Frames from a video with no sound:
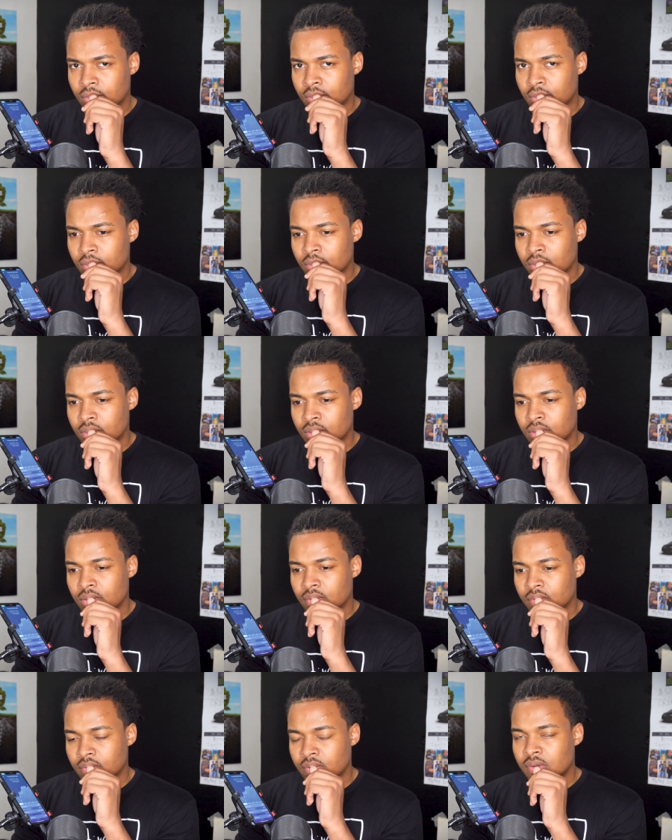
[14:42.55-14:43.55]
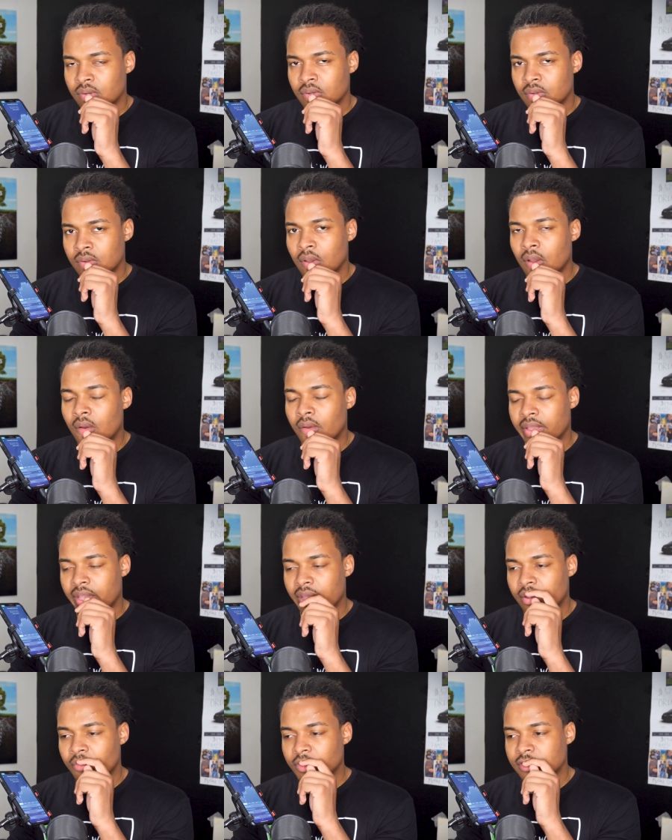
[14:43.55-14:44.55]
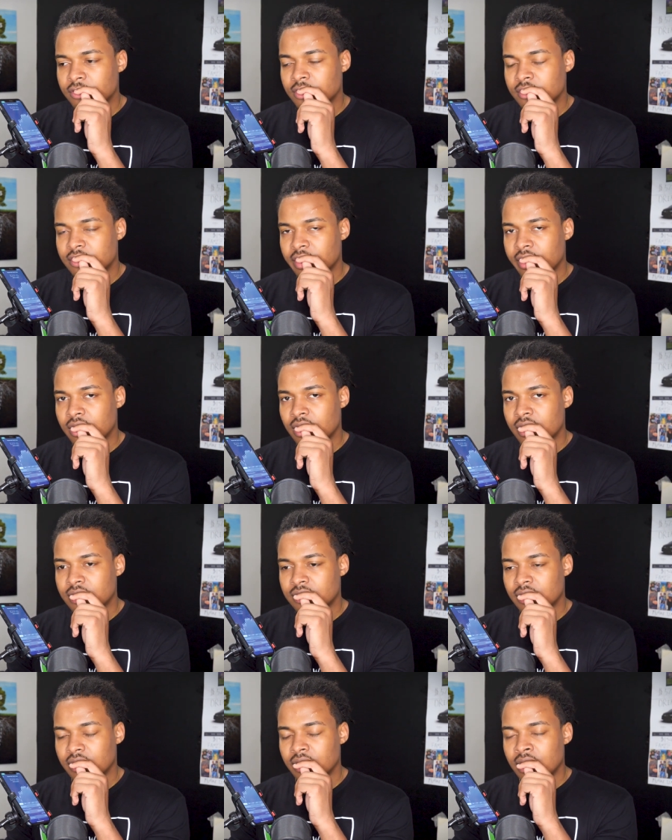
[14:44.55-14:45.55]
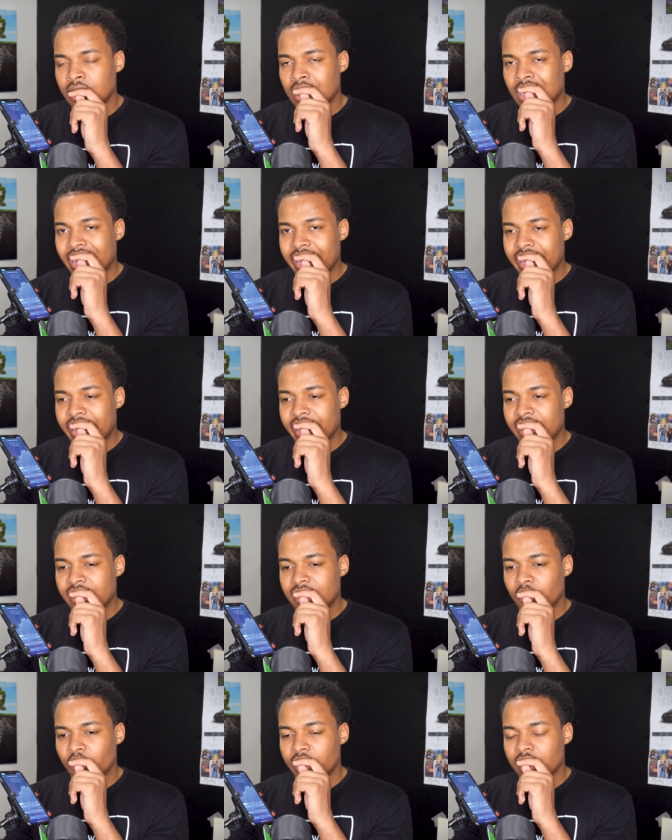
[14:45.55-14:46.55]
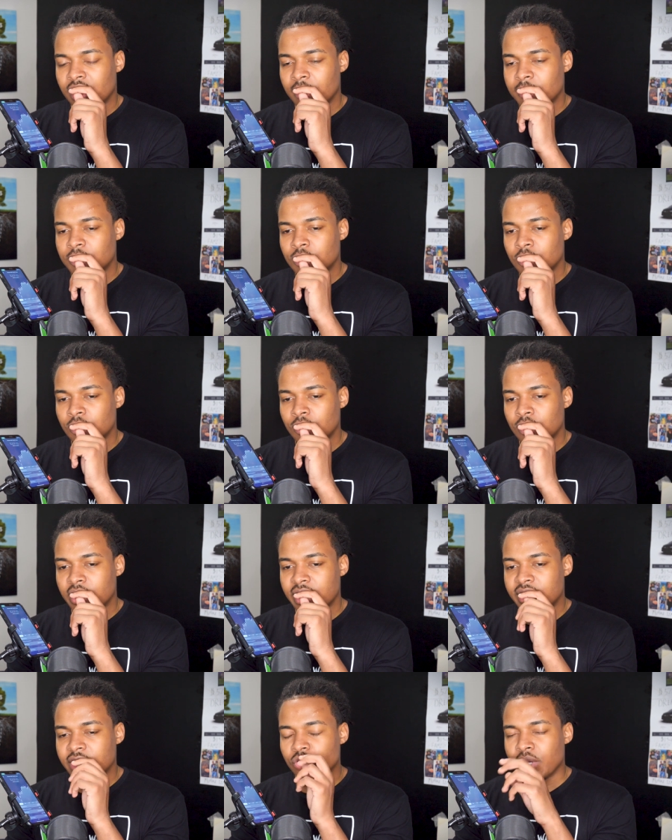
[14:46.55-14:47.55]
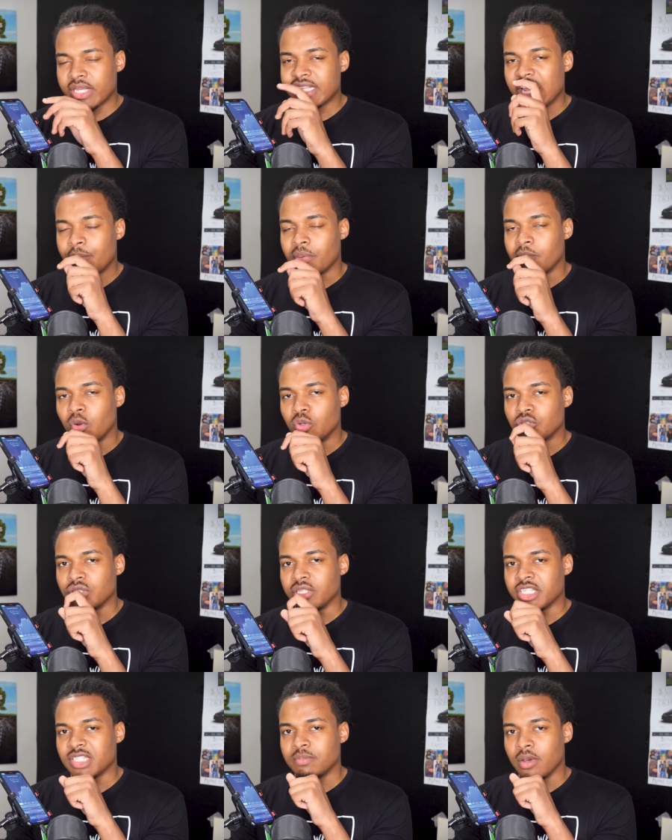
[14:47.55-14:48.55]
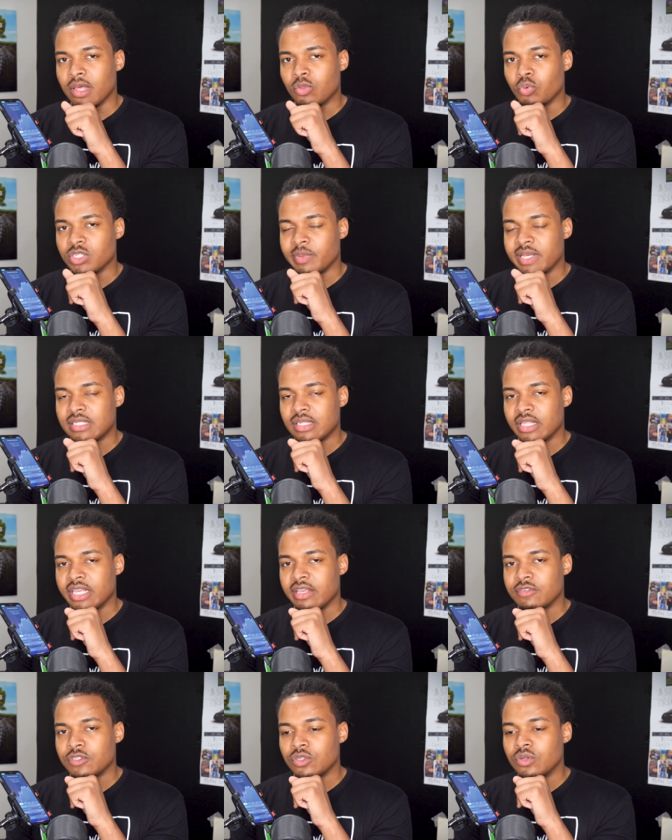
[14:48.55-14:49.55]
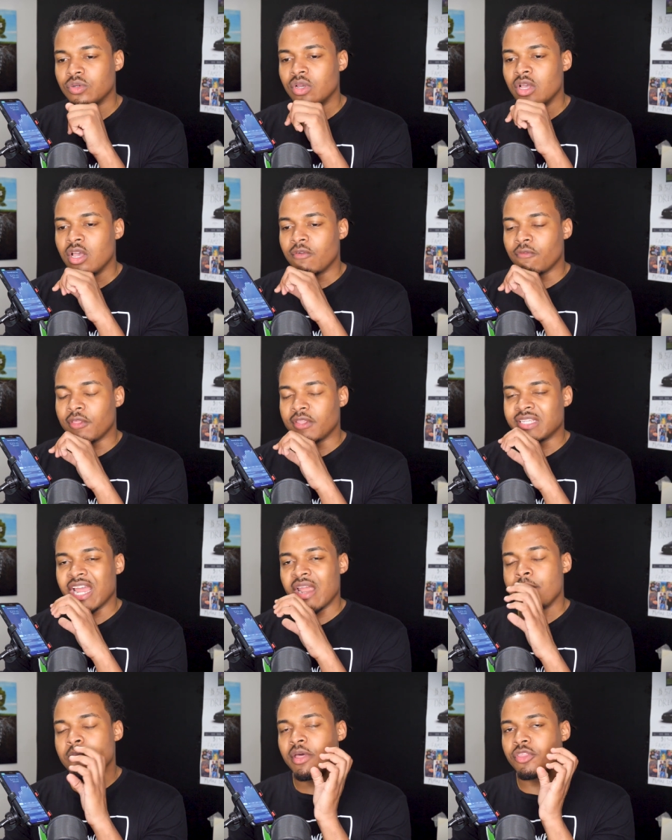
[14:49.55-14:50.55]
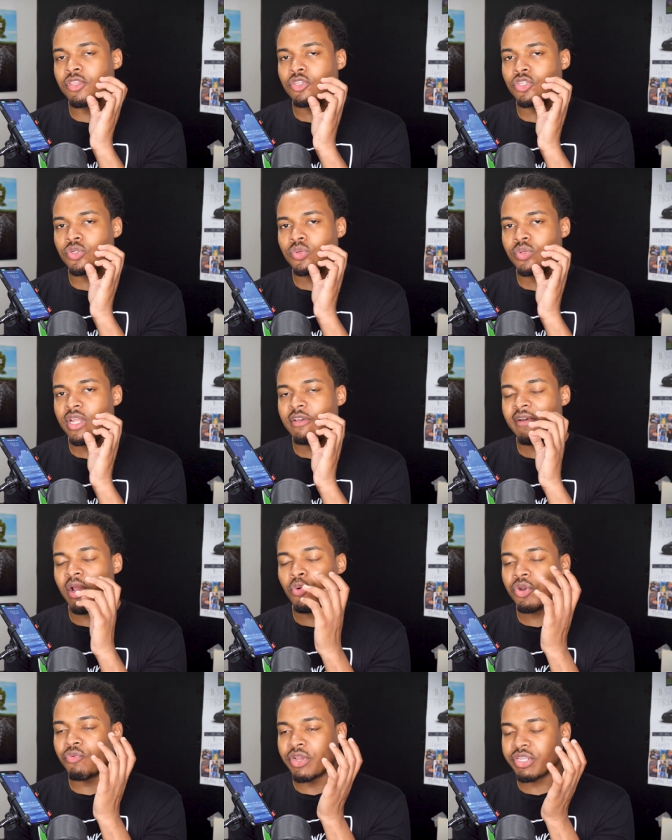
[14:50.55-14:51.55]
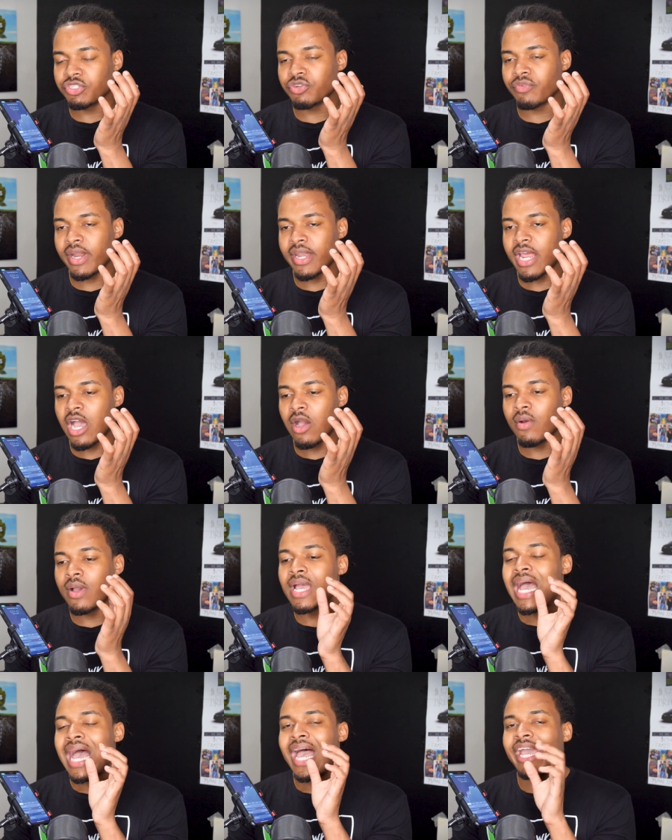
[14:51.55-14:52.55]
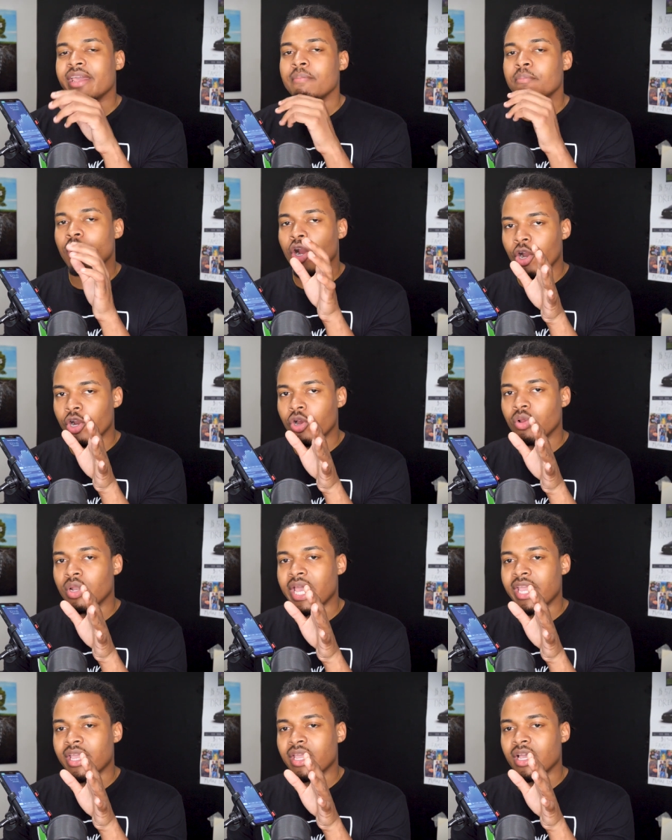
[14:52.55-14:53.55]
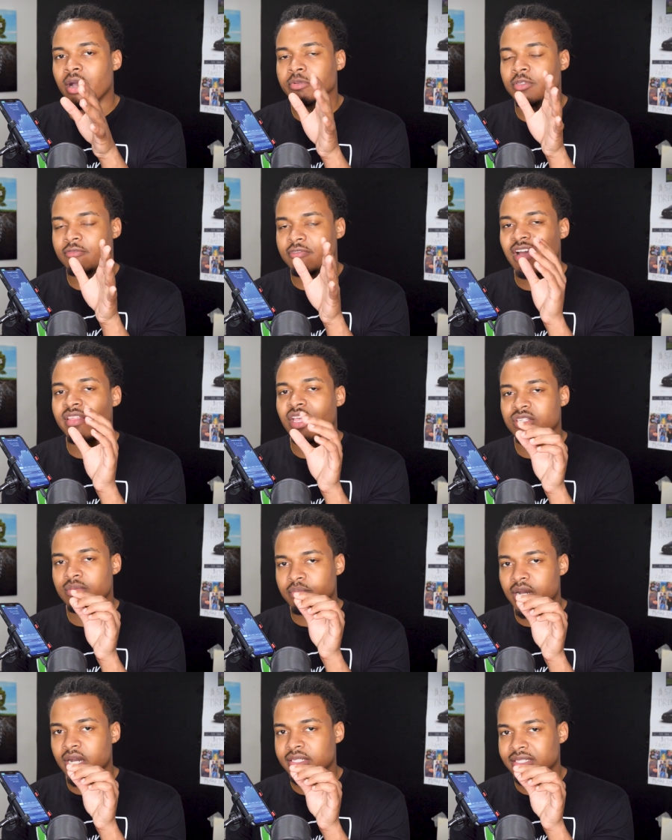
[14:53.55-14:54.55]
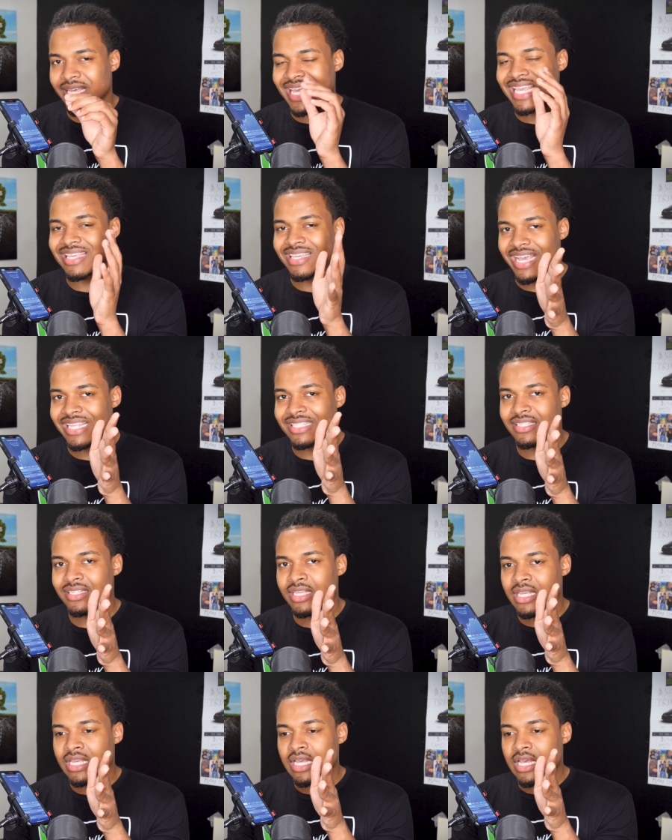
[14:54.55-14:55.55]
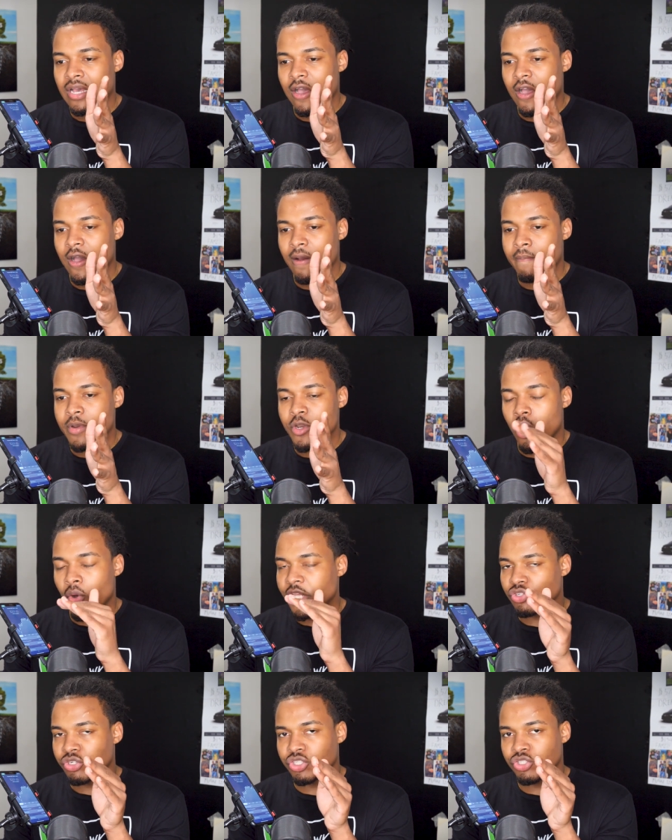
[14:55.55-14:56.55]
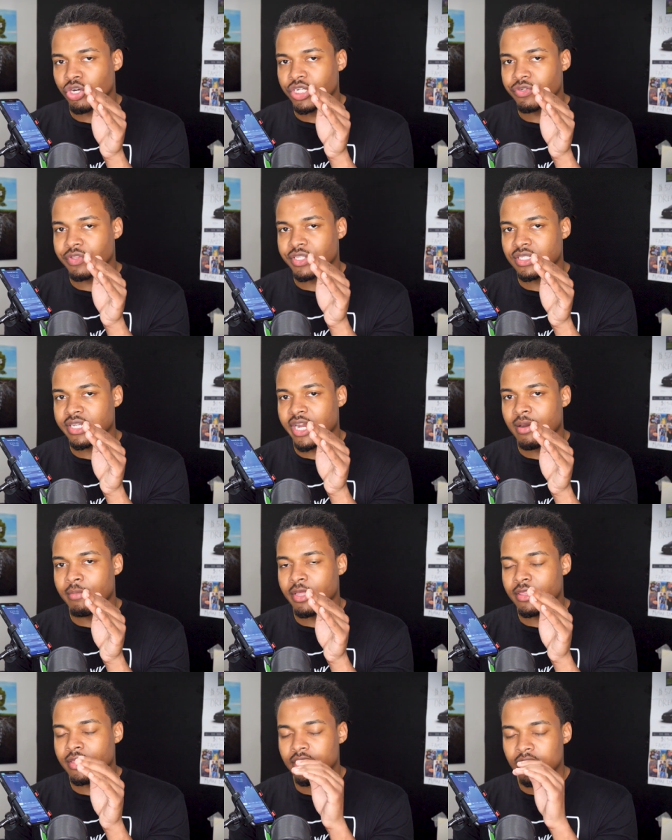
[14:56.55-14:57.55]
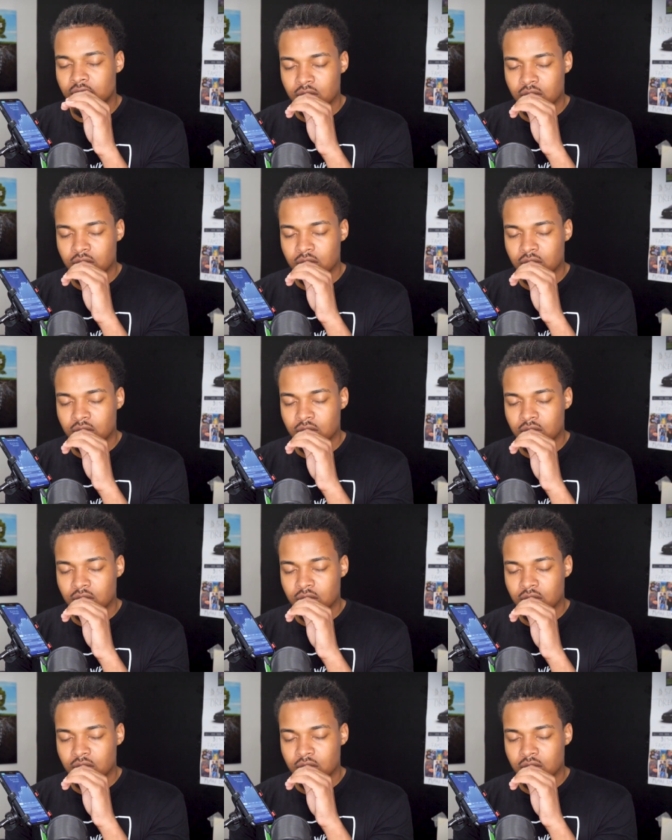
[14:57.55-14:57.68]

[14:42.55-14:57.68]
interest down to four percent. Okay, which is insane, honestly. And when it comes to, I think you guys had a promotion this month, which basically gives you, for the entire month of June, if I were to register right now, I can borrow like up to five thousand bucks and get um, no interest charge for this entire month?